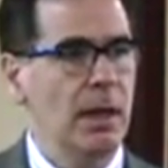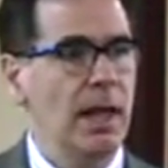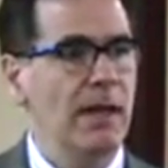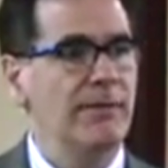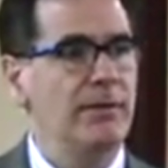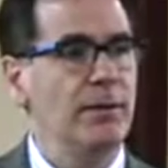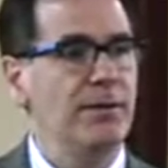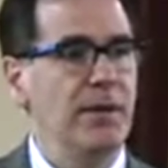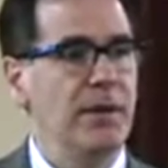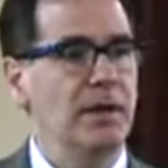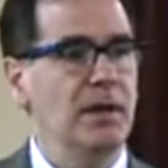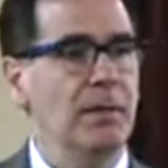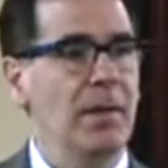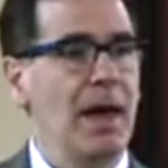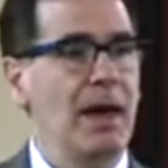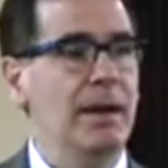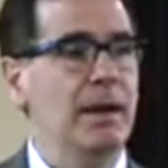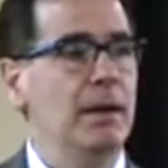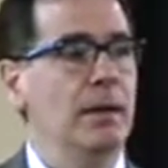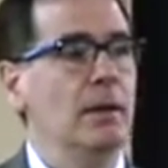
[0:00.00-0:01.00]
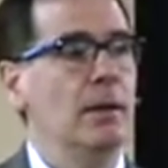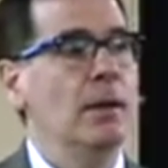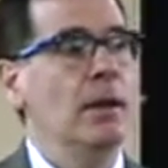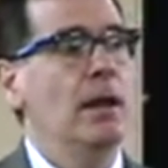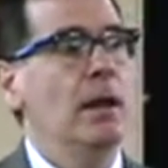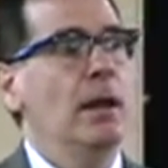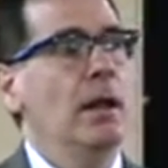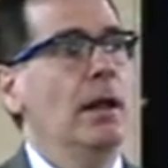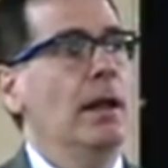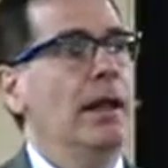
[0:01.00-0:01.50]
If you think about it,
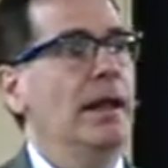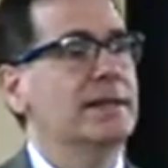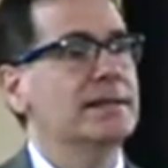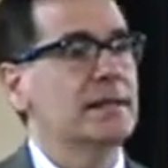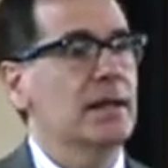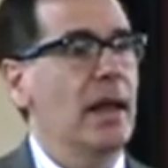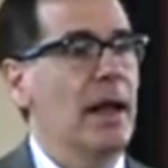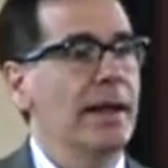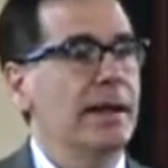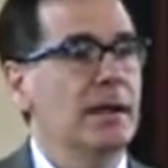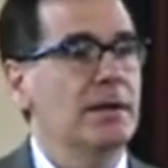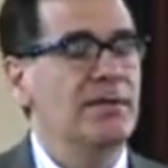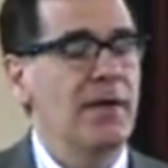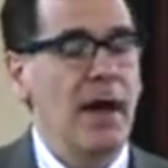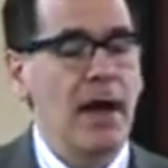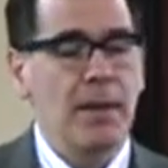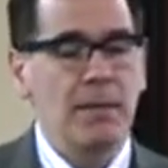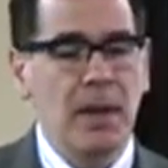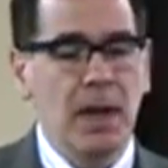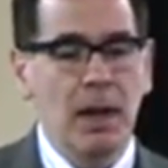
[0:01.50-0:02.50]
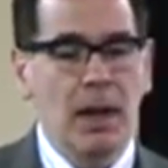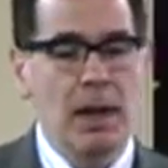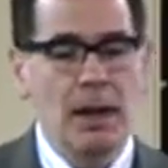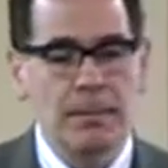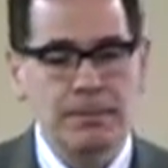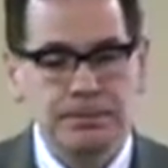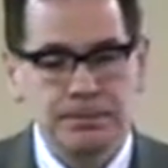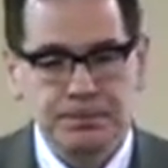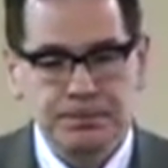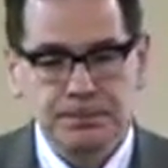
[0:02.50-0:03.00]
it's like if
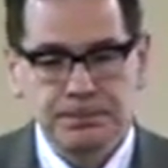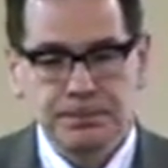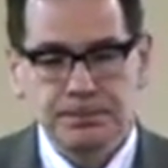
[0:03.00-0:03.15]
I'm